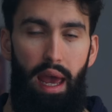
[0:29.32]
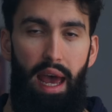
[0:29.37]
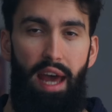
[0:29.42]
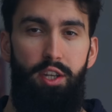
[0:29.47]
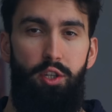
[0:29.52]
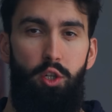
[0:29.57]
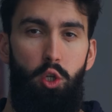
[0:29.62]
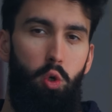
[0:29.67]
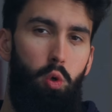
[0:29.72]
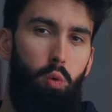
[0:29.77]

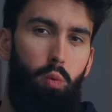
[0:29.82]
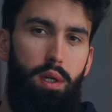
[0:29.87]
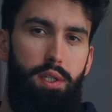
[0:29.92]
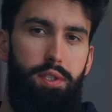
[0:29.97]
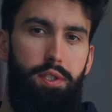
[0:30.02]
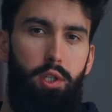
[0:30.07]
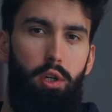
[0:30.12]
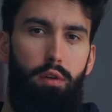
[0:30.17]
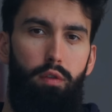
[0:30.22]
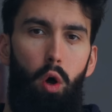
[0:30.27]
and your
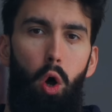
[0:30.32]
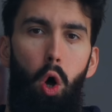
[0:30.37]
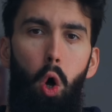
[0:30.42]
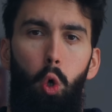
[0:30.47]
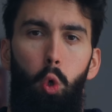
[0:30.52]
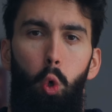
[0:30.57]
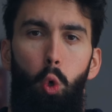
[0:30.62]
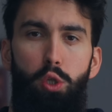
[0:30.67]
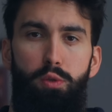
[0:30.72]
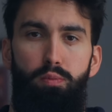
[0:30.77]
risk of
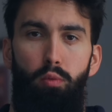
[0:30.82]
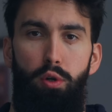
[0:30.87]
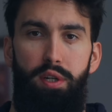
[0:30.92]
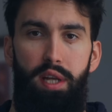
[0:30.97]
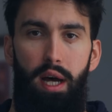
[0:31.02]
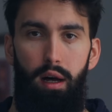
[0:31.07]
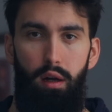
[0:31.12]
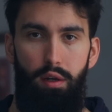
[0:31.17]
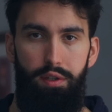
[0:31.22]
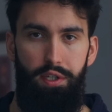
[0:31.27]
all-cause
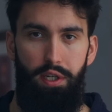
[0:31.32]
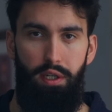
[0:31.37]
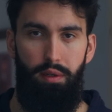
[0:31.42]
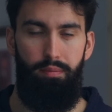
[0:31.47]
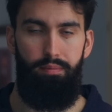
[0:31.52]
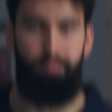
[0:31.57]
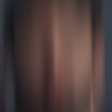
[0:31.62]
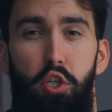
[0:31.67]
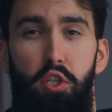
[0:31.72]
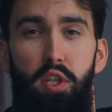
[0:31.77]
mortality.
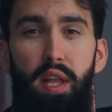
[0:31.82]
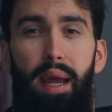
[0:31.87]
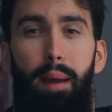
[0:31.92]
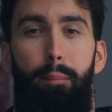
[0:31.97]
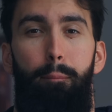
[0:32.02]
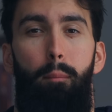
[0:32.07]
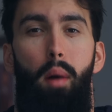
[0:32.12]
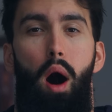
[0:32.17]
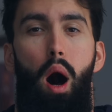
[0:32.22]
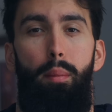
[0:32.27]
Just like
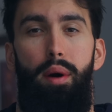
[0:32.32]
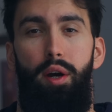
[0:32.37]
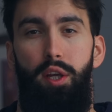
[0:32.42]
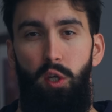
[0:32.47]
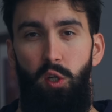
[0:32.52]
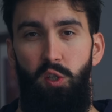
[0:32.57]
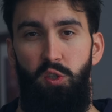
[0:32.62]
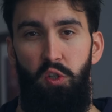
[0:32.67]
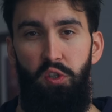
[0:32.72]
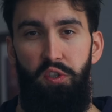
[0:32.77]
mama
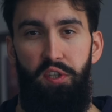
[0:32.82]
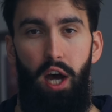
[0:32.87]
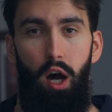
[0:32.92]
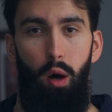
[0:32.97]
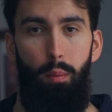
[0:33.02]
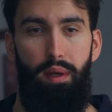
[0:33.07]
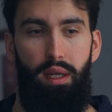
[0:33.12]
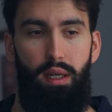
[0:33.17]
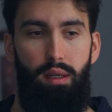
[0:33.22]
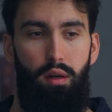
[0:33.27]
used to
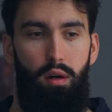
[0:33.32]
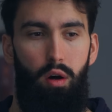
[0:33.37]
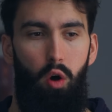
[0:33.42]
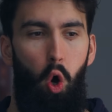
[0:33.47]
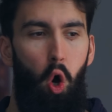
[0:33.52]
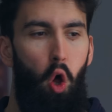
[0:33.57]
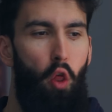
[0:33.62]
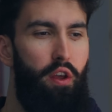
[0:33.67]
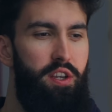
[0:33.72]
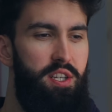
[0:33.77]
tell me,
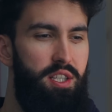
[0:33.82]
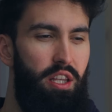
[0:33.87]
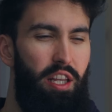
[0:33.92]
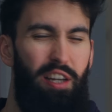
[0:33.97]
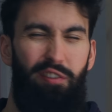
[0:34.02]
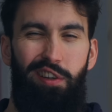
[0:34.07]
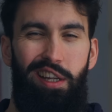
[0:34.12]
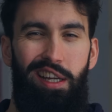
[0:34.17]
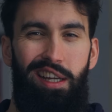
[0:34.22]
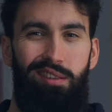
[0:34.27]
all this
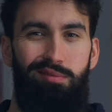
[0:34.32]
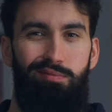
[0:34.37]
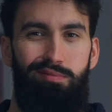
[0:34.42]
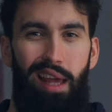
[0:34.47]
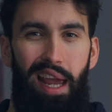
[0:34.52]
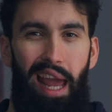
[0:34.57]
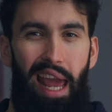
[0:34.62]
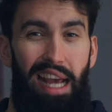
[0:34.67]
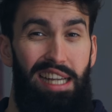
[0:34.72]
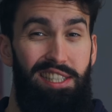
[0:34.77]
lifting
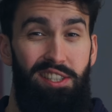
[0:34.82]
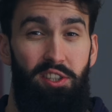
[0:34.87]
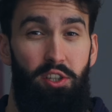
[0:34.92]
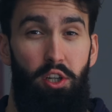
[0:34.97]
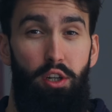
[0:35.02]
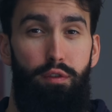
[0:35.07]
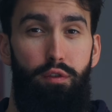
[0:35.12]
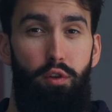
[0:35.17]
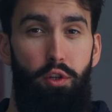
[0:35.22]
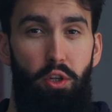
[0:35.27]
isn't
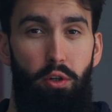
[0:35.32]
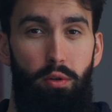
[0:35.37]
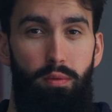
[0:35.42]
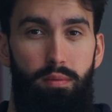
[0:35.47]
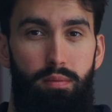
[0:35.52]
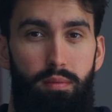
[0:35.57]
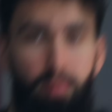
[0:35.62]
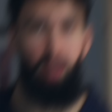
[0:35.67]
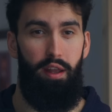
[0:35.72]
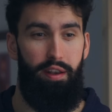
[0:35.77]
good for
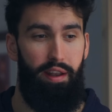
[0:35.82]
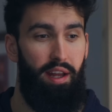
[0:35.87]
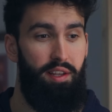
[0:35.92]
you. And